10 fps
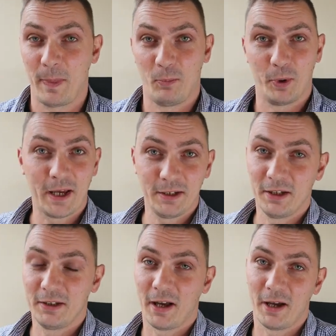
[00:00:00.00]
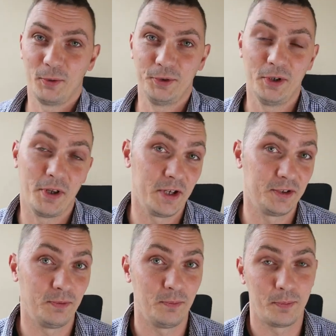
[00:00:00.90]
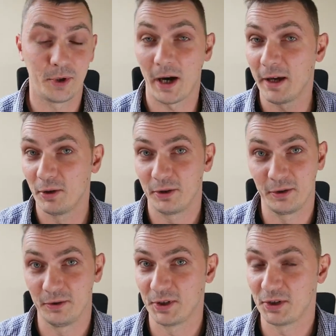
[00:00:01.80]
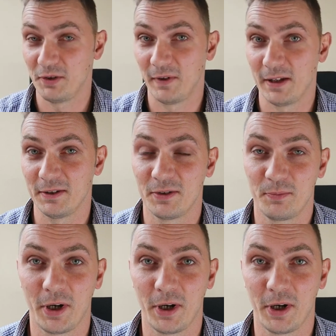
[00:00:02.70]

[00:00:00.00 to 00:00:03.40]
What I did, I would do this prior to such events,